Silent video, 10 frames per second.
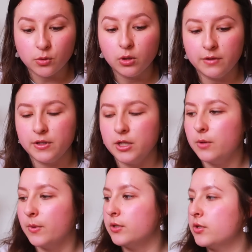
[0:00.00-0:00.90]
all of the
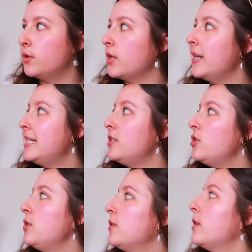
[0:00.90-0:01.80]
new ones, although I did
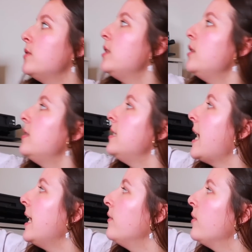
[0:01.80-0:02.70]
do those the other
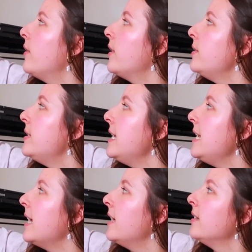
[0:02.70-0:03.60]
day. I've got those
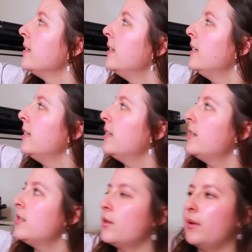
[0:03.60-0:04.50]
here.
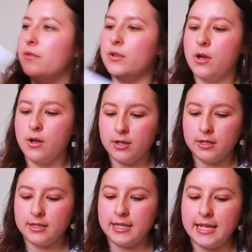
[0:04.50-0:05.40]
So I've
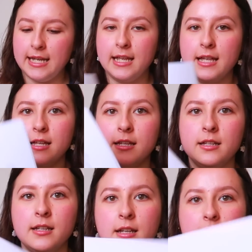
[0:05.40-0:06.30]
got the
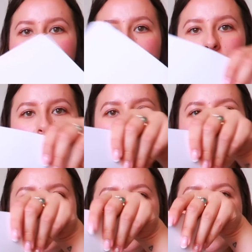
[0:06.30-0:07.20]

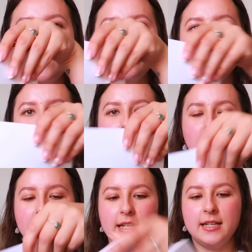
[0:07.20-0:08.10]
Girl with Goals
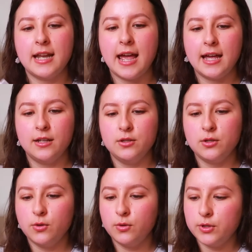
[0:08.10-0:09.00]
print
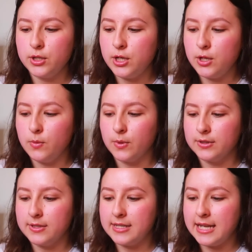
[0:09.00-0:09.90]
and all the new
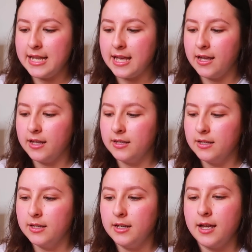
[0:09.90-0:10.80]
ones here,
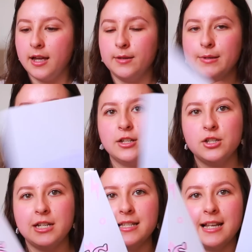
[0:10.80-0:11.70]
like
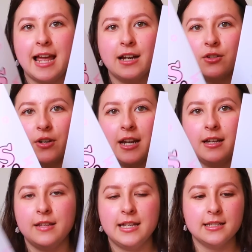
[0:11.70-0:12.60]
She's
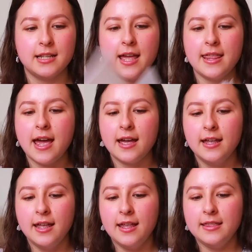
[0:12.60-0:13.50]
Electric, things like that.
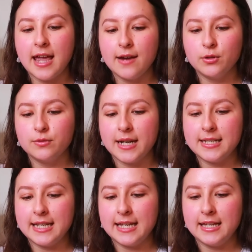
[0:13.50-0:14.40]
They're all
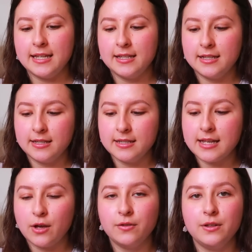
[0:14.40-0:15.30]
ready,
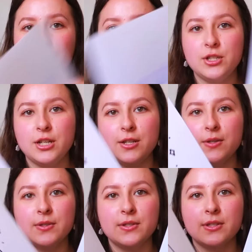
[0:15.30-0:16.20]
Self-Love
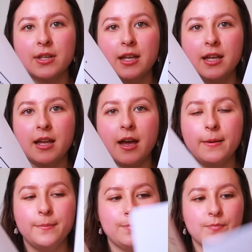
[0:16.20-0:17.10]
Juice,
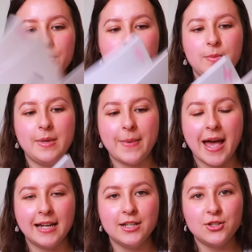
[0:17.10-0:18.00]
to be
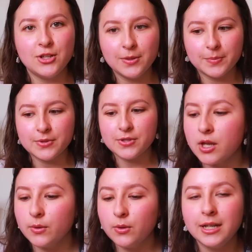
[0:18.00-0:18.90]
packaged up.
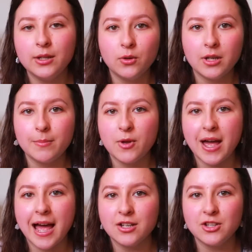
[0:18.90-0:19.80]
So all in all, I'm
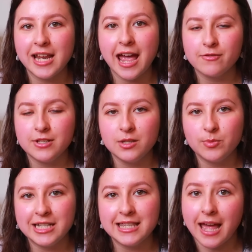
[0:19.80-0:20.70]
not actually having to
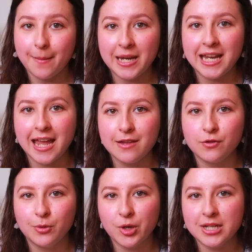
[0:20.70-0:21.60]
print that many
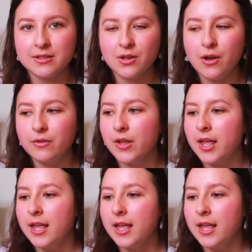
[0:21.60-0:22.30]
A4 prints off,